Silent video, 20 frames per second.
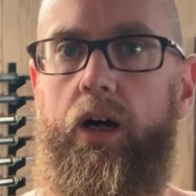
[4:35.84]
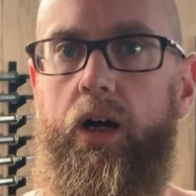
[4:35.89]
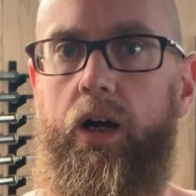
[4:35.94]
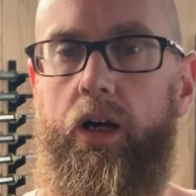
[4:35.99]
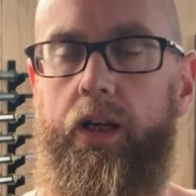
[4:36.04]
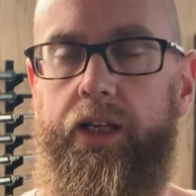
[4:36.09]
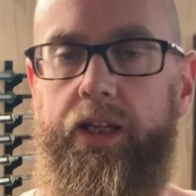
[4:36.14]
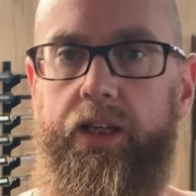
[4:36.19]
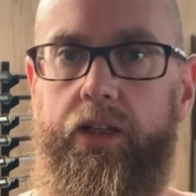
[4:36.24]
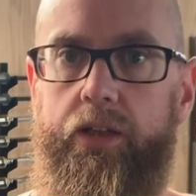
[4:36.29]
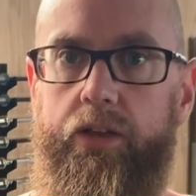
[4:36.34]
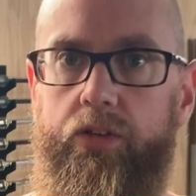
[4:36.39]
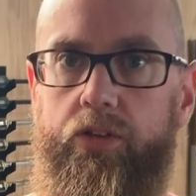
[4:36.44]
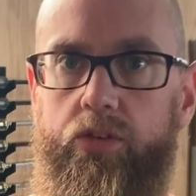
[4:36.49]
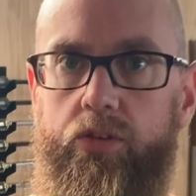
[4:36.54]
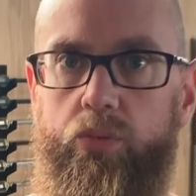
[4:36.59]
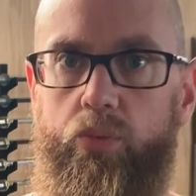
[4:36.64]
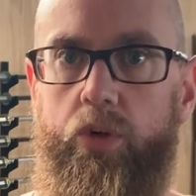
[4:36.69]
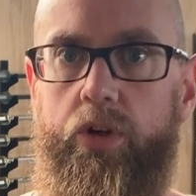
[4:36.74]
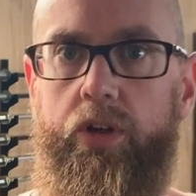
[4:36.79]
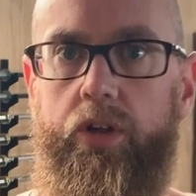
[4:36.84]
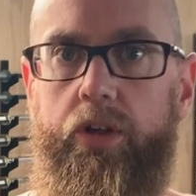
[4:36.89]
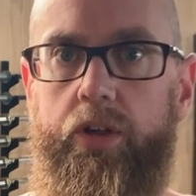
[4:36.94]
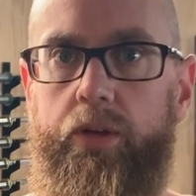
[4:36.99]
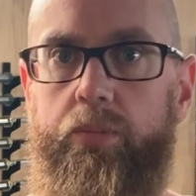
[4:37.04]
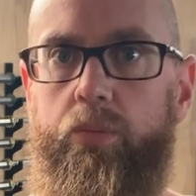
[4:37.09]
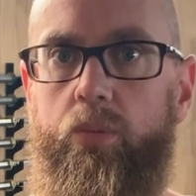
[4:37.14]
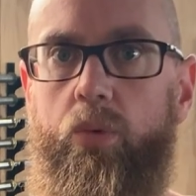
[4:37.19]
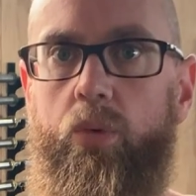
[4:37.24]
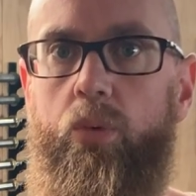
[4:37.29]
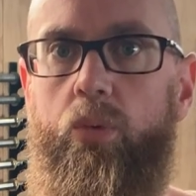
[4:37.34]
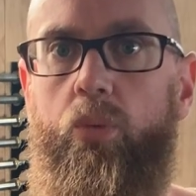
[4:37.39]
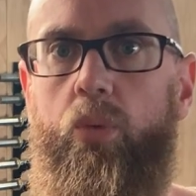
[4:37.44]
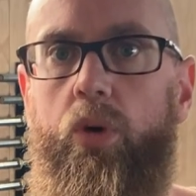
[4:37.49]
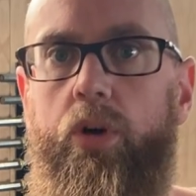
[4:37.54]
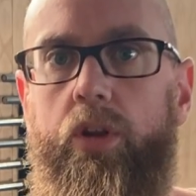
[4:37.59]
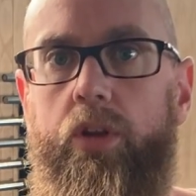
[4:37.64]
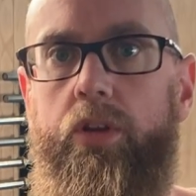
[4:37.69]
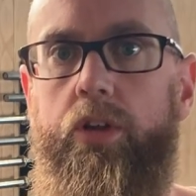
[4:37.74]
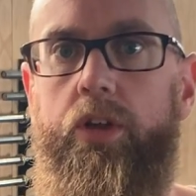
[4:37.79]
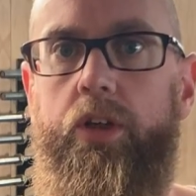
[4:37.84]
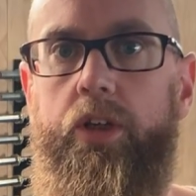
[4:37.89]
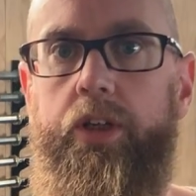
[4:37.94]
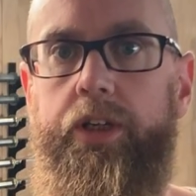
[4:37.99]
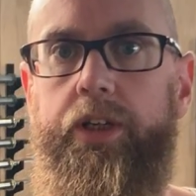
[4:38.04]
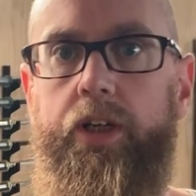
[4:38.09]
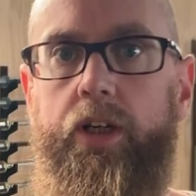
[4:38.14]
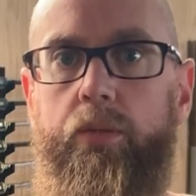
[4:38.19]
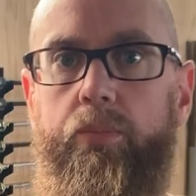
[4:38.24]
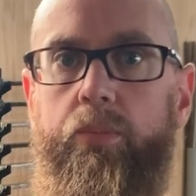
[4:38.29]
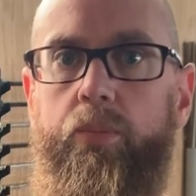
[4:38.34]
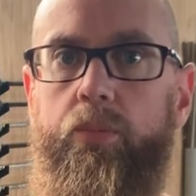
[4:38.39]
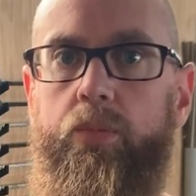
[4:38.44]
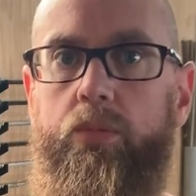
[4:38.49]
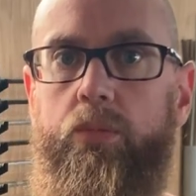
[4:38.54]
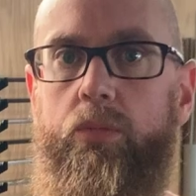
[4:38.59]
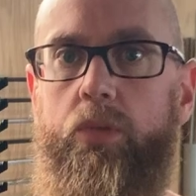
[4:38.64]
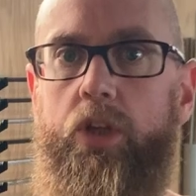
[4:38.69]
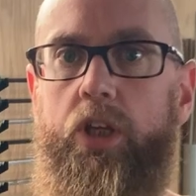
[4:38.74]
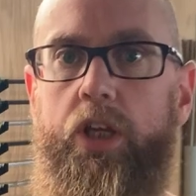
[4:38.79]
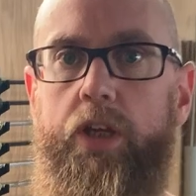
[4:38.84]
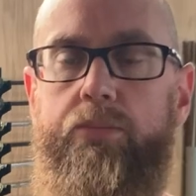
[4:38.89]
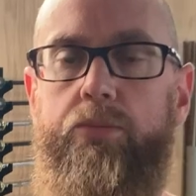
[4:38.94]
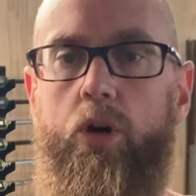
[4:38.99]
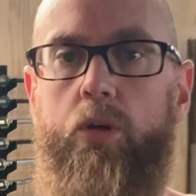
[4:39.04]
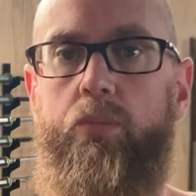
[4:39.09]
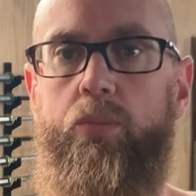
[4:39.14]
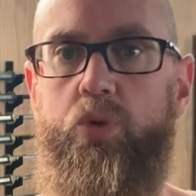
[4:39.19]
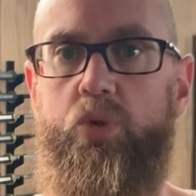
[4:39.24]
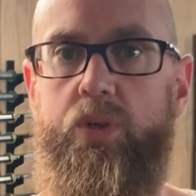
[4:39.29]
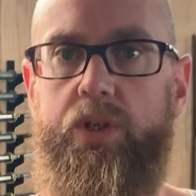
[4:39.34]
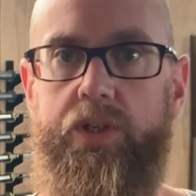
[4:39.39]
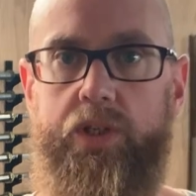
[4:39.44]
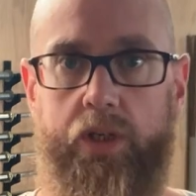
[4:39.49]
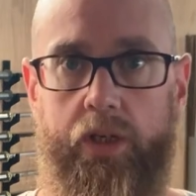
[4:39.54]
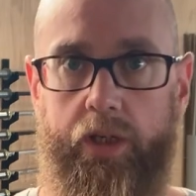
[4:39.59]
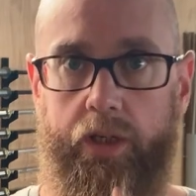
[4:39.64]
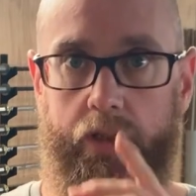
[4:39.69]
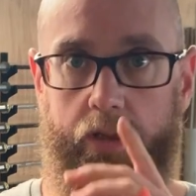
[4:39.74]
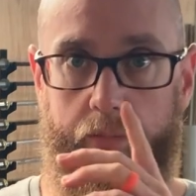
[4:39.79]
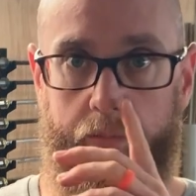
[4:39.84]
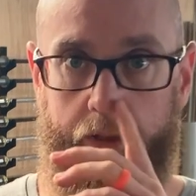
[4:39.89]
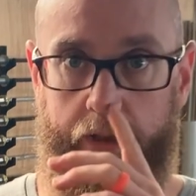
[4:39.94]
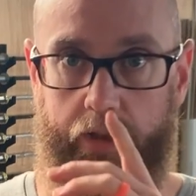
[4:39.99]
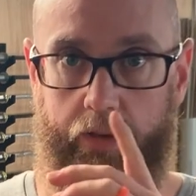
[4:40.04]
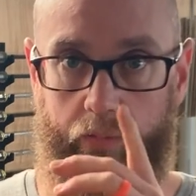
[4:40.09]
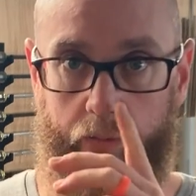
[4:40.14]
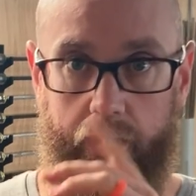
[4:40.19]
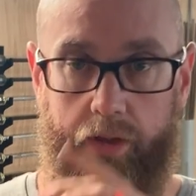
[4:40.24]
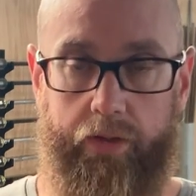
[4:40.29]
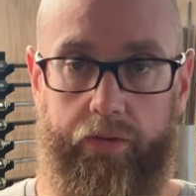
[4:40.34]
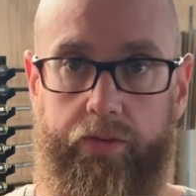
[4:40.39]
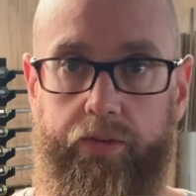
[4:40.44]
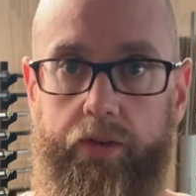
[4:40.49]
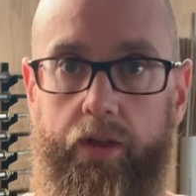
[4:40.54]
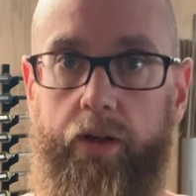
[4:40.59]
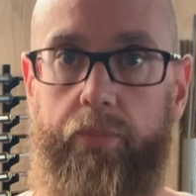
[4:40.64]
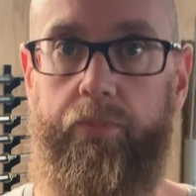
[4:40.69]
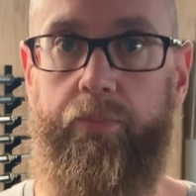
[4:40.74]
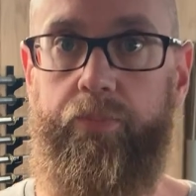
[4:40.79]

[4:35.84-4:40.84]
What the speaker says: Again, this is one of the key problems we're seeing at the minute with